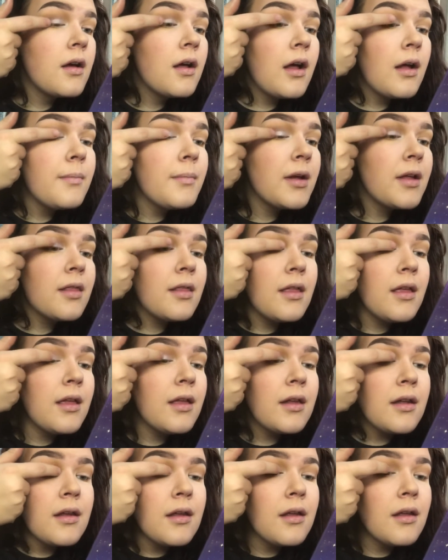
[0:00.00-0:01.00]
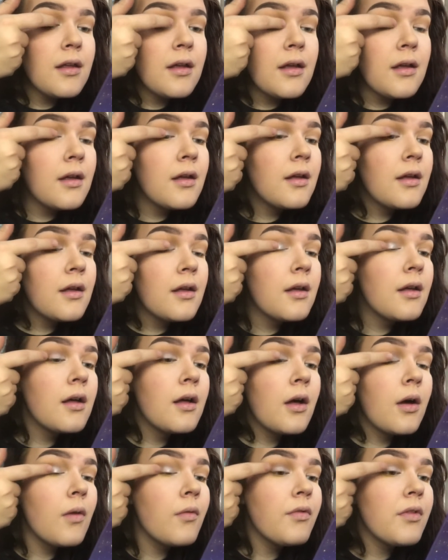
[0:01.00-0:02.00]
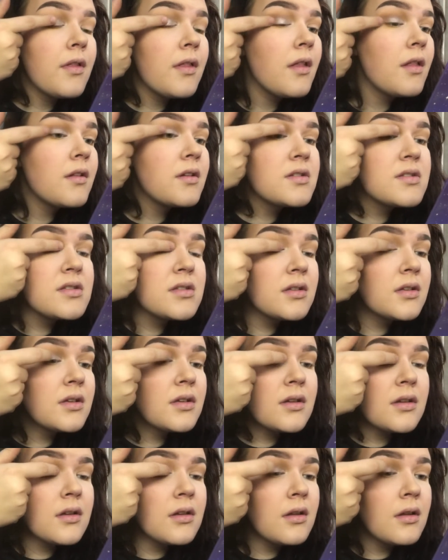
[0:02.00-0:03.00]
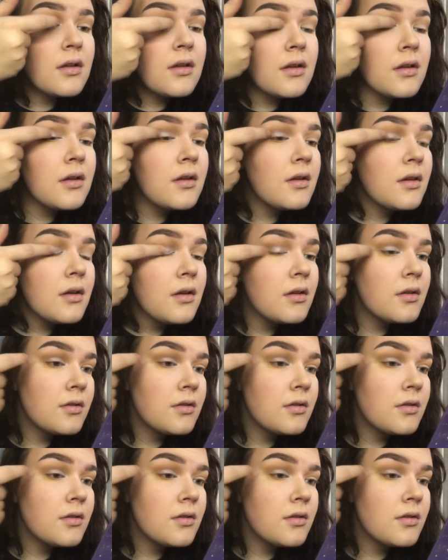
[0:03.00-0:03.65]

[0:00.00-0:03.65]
on my lid. Hopefully that looks good.